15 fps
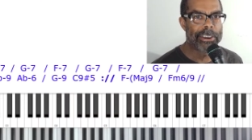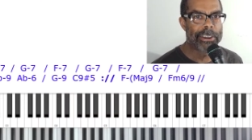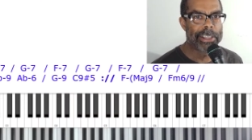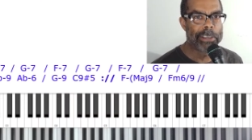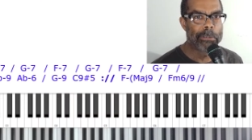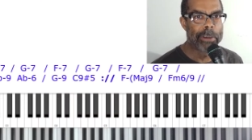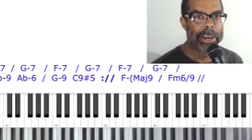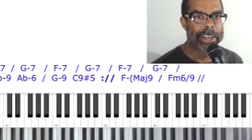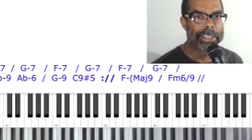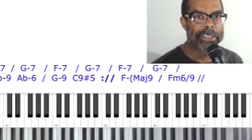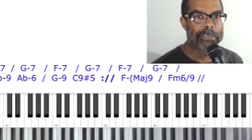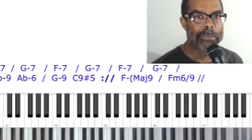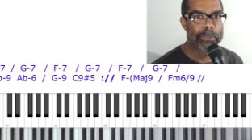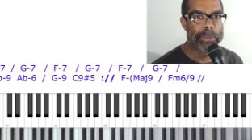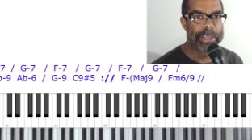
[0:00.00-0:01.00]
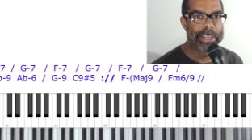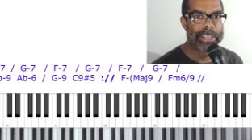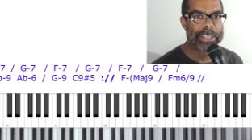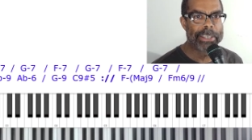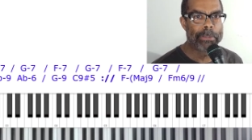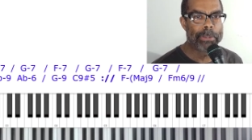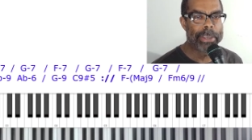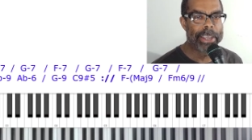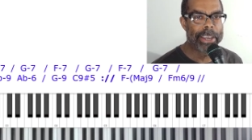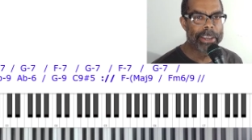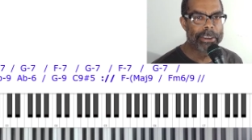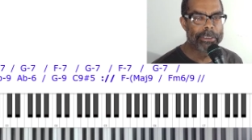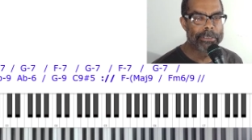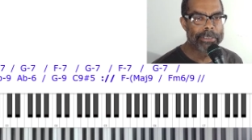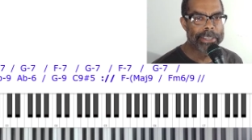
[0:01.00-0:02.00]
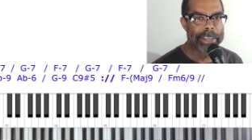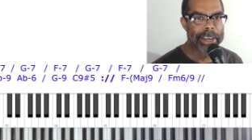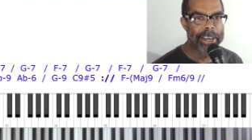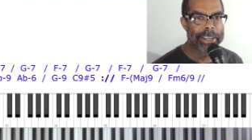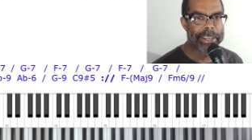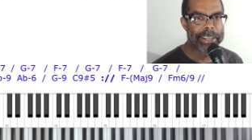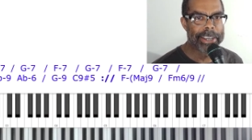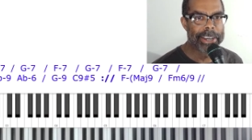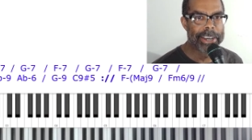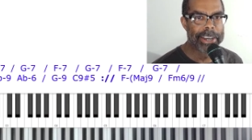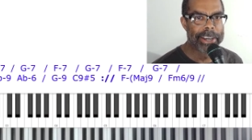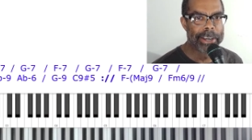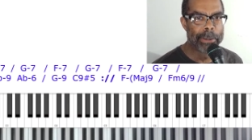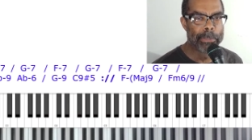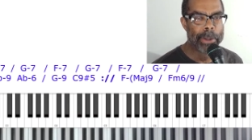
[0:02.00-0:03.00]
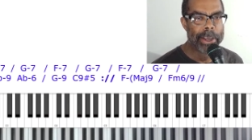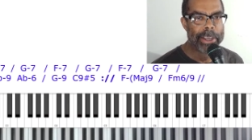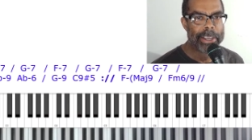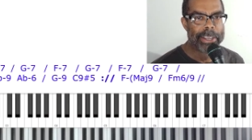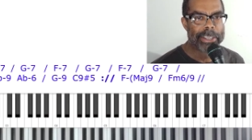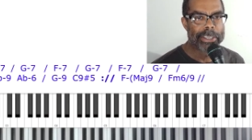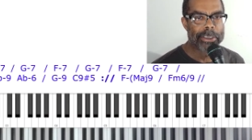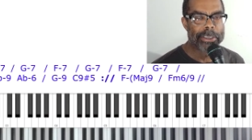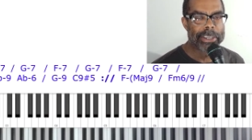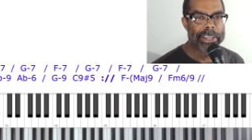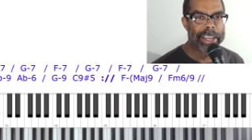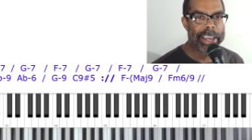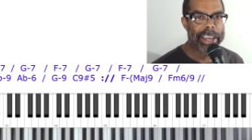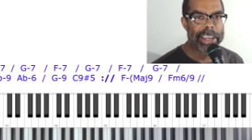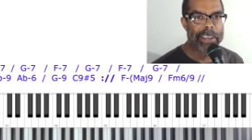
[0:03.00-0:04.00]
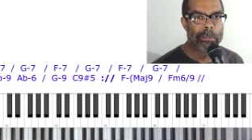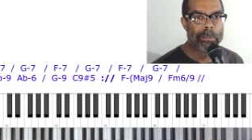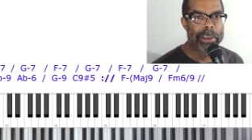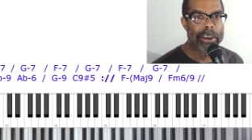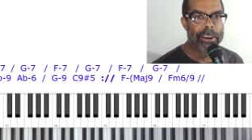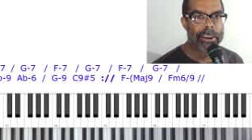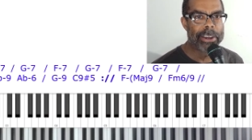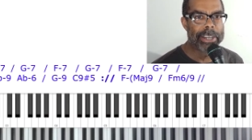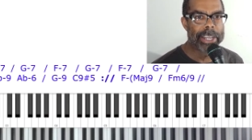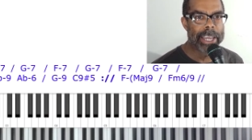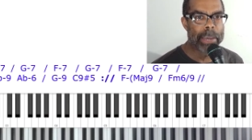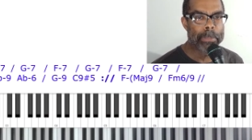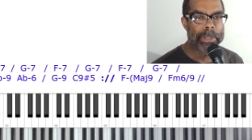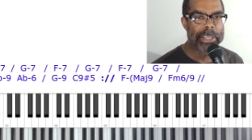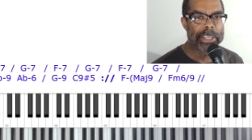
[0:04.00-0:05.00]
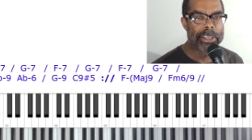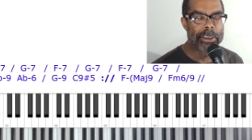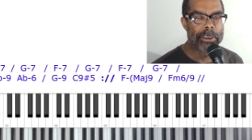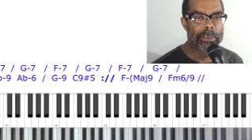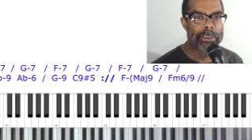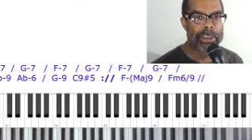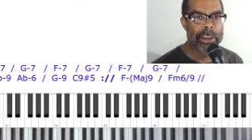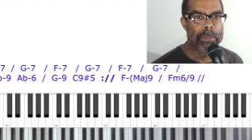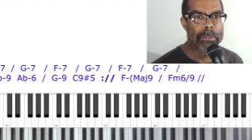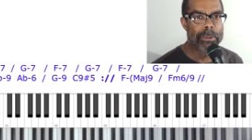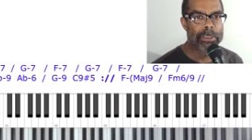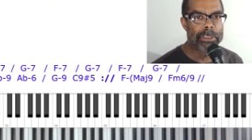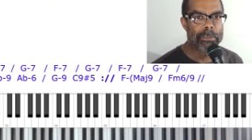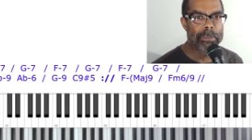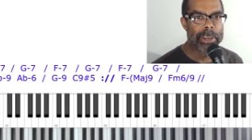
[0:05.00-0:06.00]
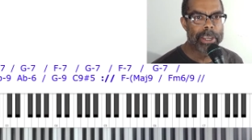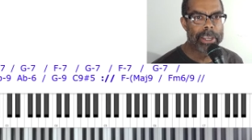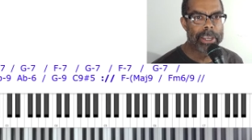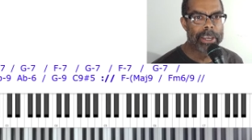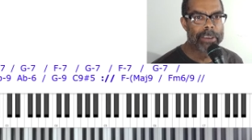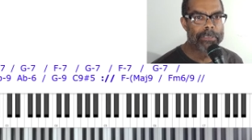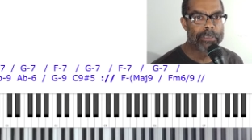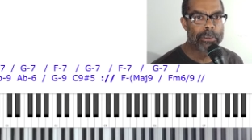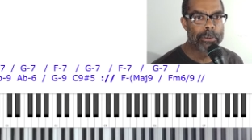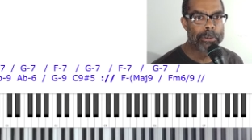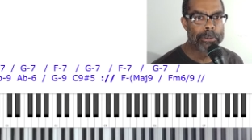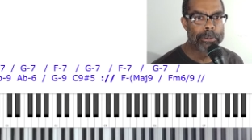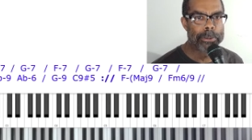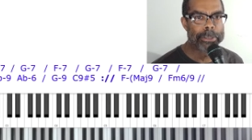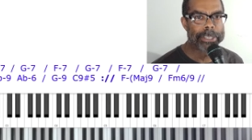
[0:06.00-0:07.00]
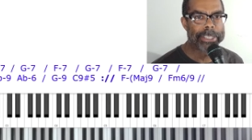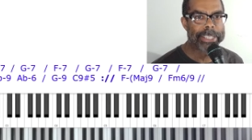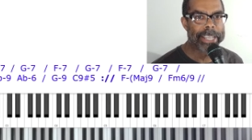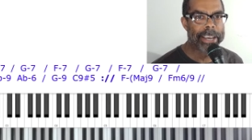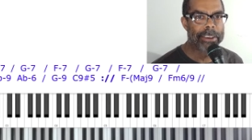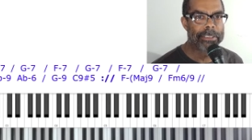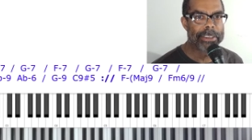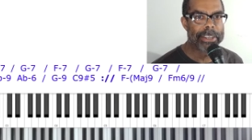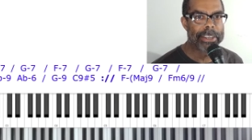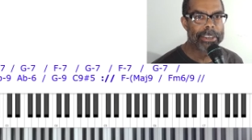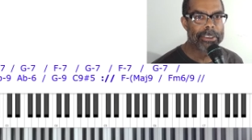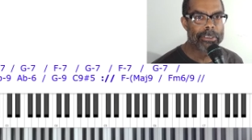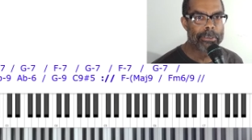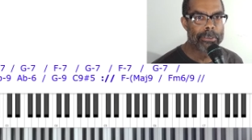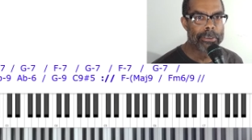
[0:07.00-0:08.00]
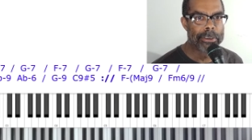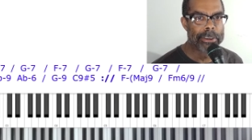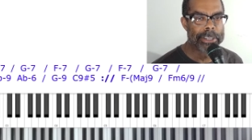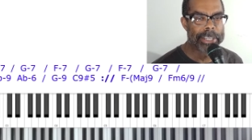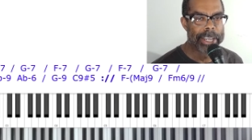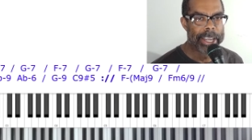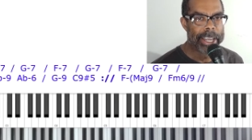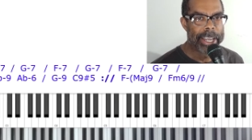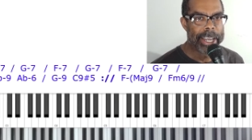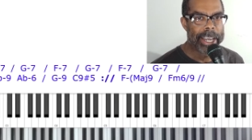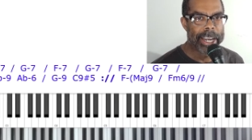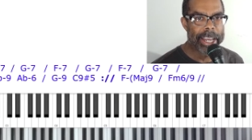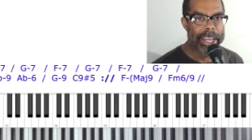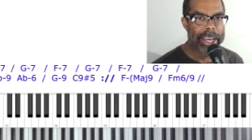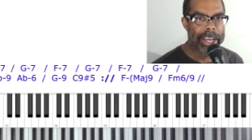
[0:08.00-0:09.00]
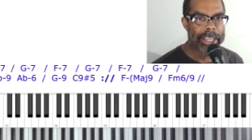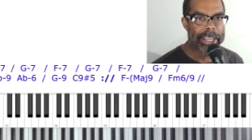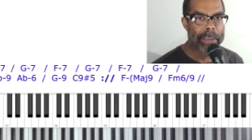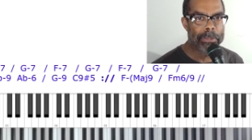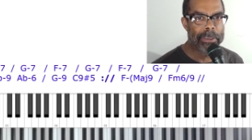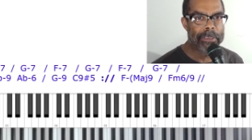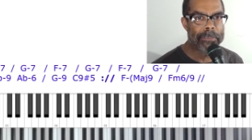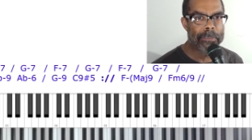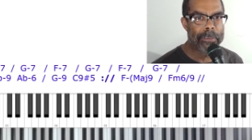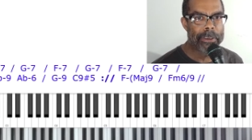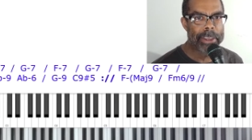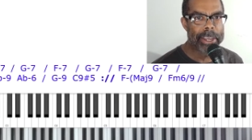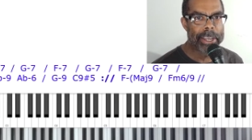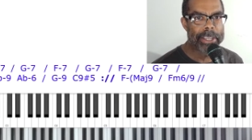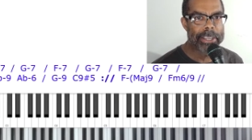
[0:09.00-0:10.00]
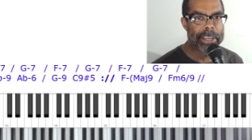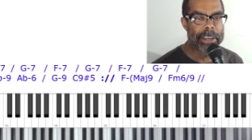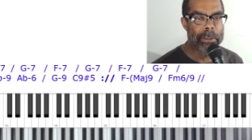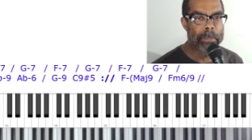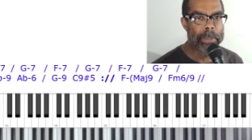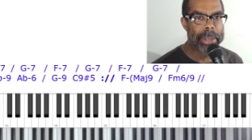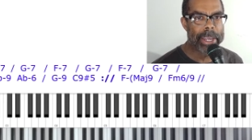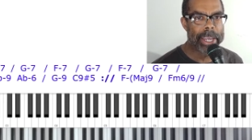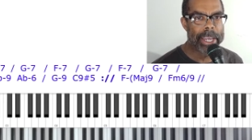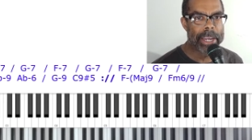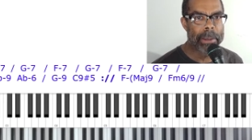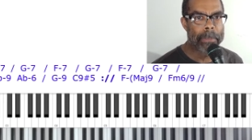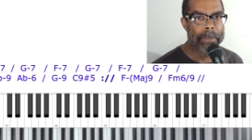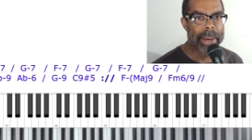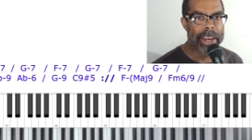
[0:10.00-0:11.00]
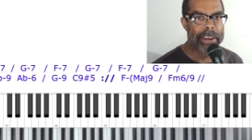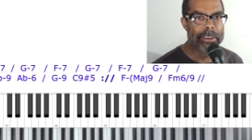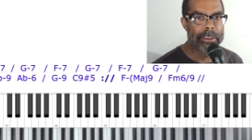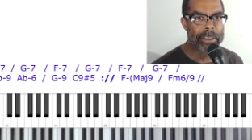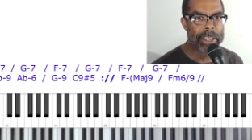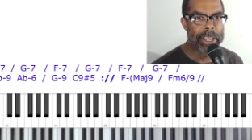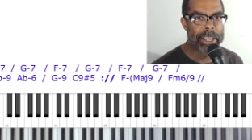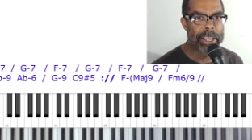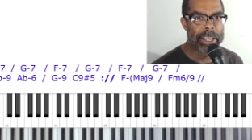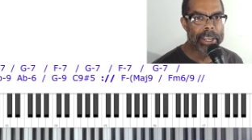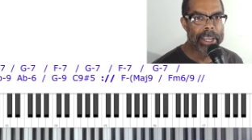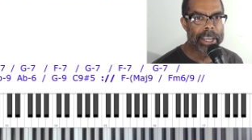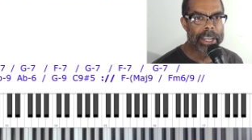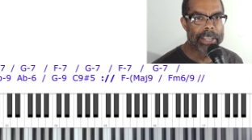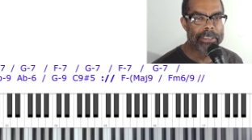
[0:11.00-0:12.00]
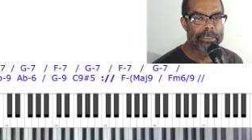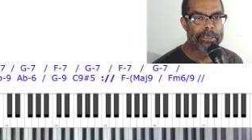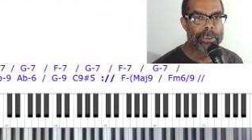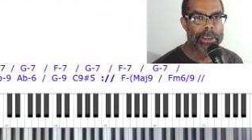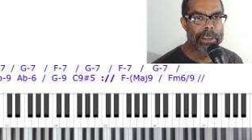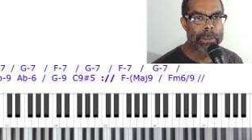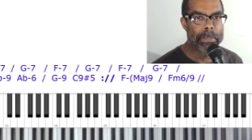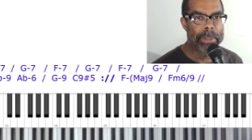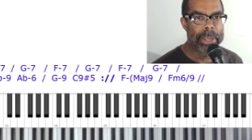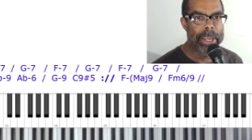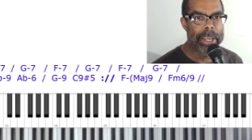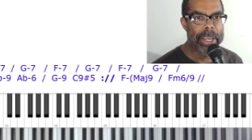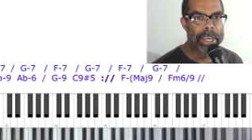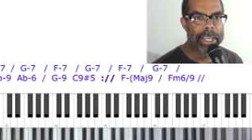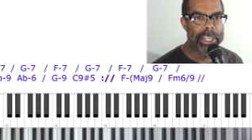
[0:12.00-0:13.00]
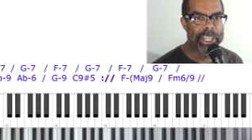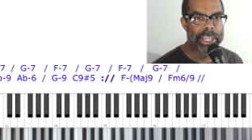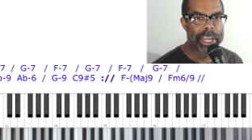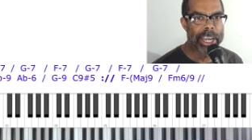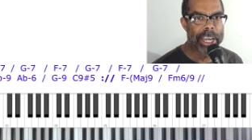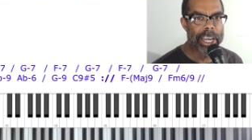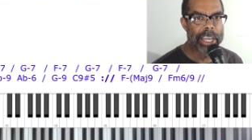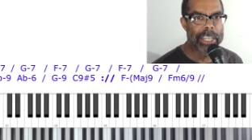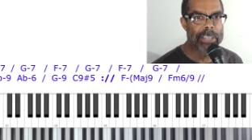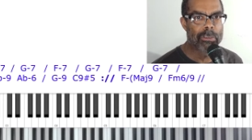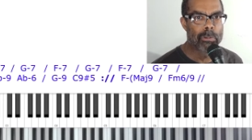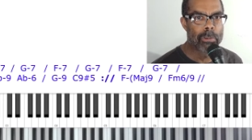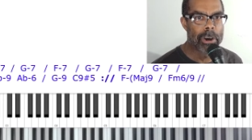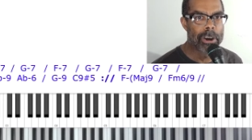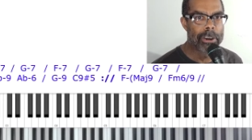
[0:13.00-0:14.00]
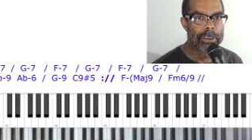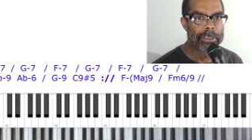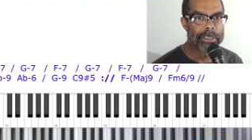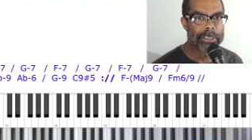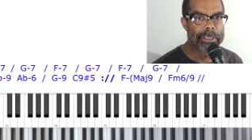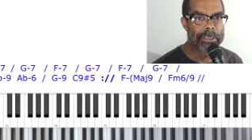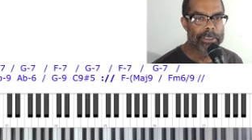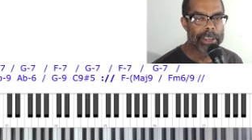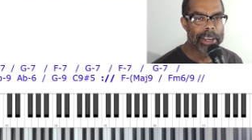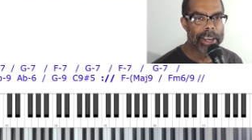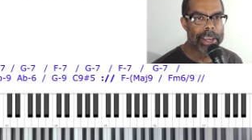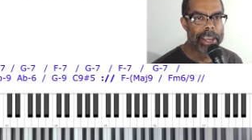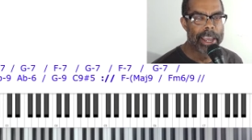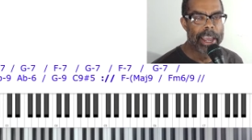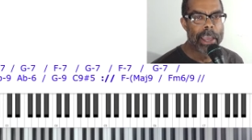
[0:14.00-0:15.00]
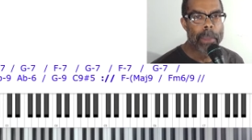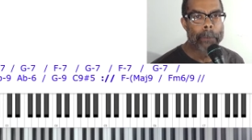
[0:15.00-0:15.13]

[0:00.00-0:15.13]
Charlie Weiser from EasyPiano.com. So today we are on episode number 3 of Cool Sounding Chords. And I got something for you. It's going to be in a minor key and it's going to be a Jazz Waltz, okay?